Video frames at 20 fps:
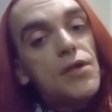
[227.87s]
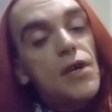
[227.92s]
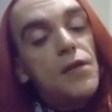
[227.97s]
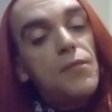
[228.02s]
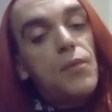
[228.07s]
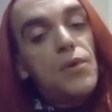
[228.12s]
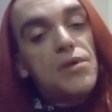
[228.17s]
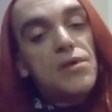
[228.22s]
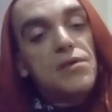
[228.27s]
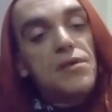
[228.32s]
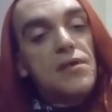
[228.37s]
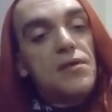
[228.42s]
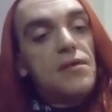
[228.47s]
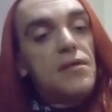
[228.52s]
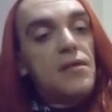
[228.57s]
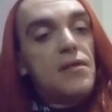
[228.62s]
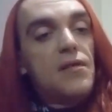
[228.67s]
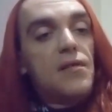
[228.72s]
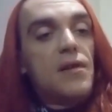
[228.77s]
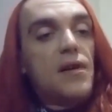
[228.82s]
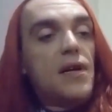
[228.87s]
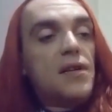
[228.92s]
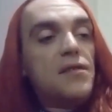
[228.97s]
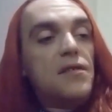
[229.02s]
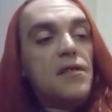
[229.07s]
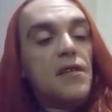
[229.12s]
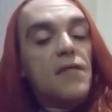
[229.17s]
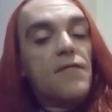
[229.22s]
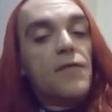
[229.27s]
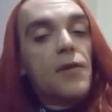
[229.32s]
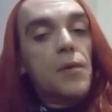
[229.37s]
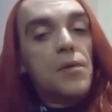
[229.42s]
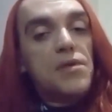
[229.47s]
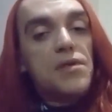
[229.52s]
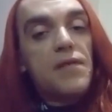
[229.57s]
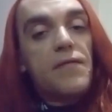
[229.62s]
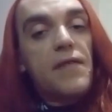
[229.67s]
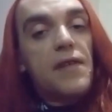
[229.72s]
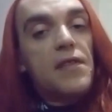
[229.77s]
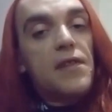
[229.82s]
I wasn't under the influence
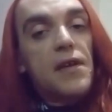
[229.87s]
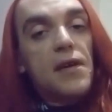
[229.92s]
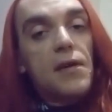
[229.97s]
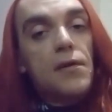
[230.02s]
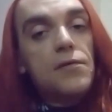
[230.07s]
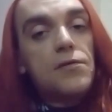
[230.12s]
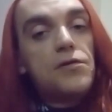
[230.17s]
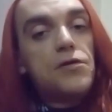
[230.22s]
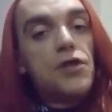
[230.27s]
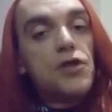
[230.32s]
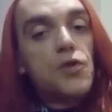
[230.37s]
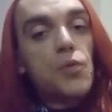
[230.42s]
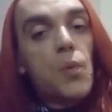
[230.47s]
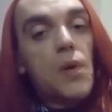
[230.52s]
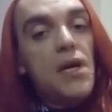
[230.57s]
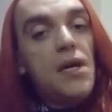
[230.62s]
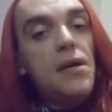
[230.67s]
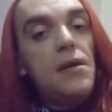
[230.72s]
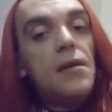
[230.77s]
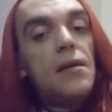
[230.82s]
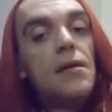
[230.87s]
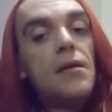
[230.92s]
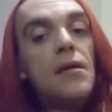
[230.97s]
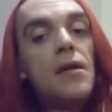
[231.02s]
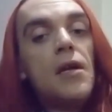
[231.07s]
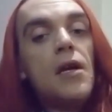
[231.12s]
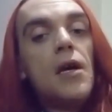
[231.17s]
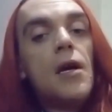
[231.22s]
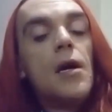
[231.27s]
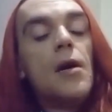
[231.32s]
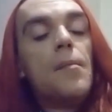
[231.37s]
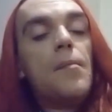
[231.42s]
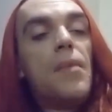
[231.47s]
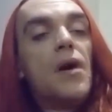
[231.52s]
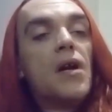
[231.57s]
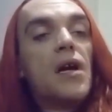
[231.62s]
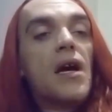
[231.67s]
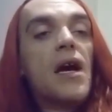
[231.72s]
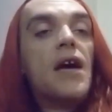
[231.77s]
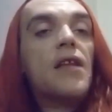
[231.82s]
of anything else, just weed.
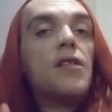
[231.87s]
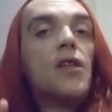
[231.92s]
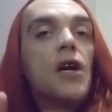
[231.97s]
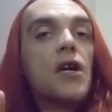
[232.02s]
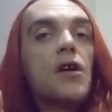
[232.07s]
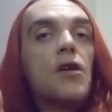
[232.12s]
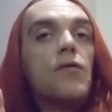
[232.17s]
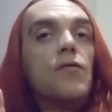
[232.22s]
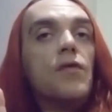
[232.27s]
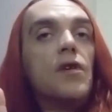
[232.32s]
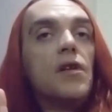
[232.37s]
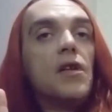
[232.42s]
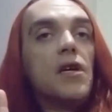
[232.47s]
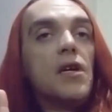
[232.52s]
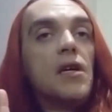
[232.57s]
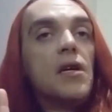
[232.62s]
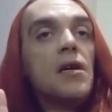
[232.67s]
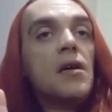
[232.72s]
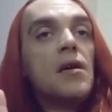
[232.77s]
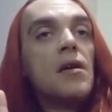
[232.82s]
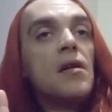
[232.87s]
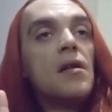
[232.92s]
But I had like a really,